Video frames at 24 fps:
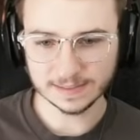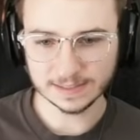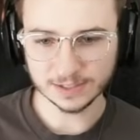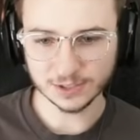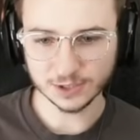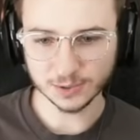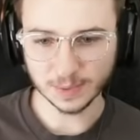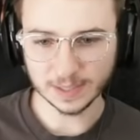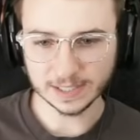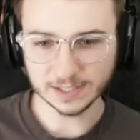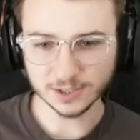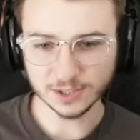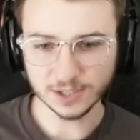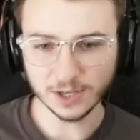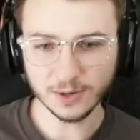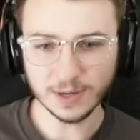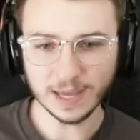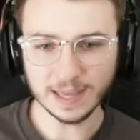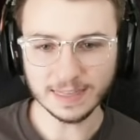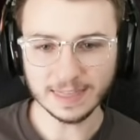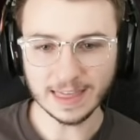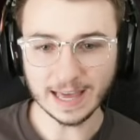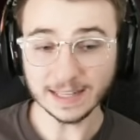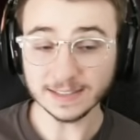situation.
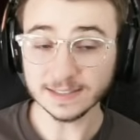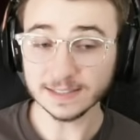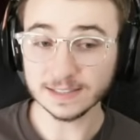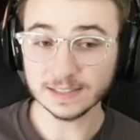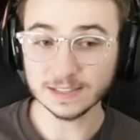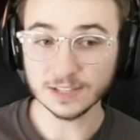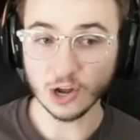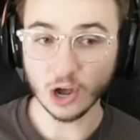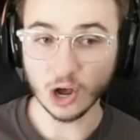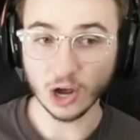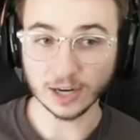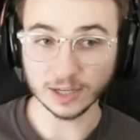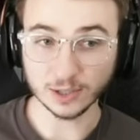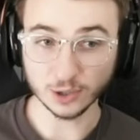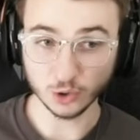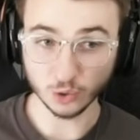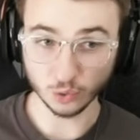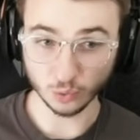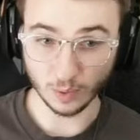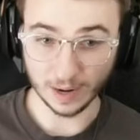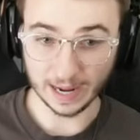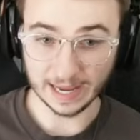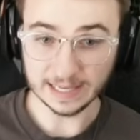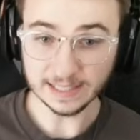Okay, that's not
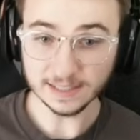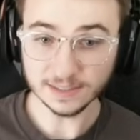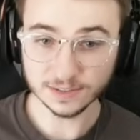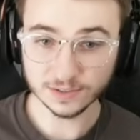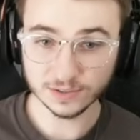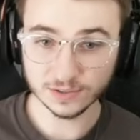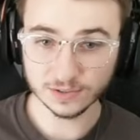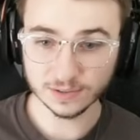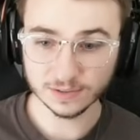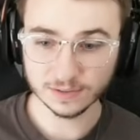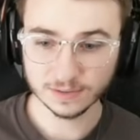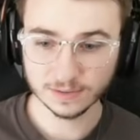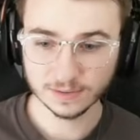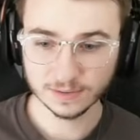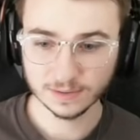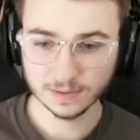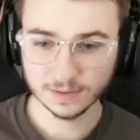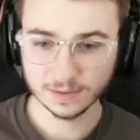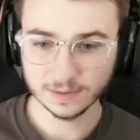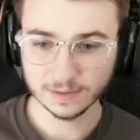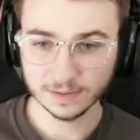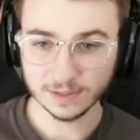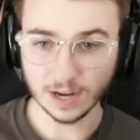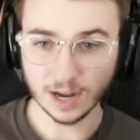great.
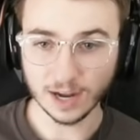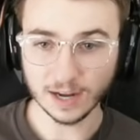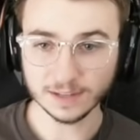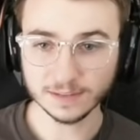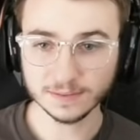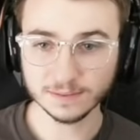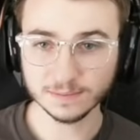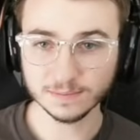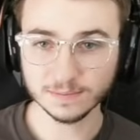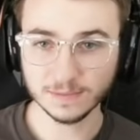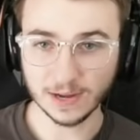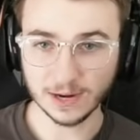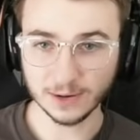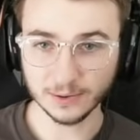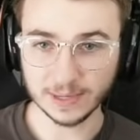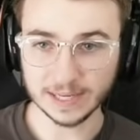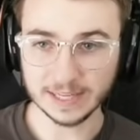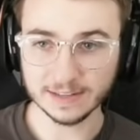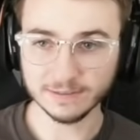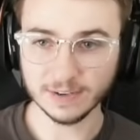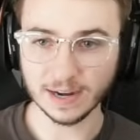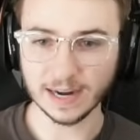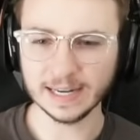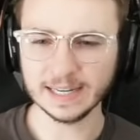Not
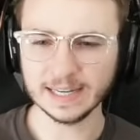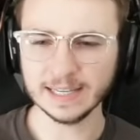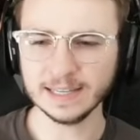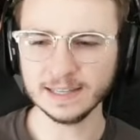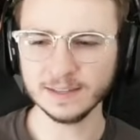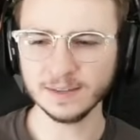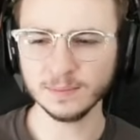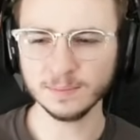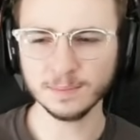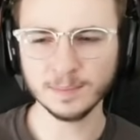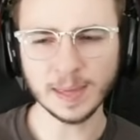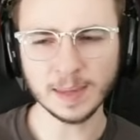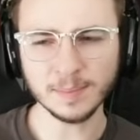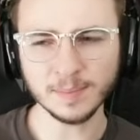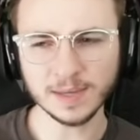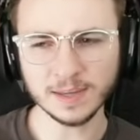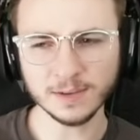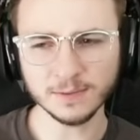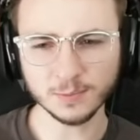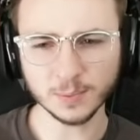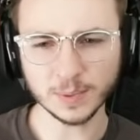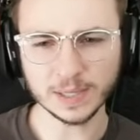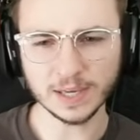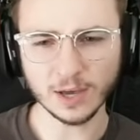very inviting. Maybe
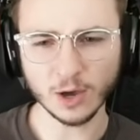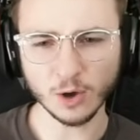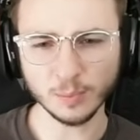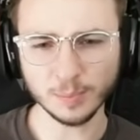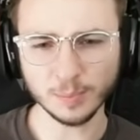if we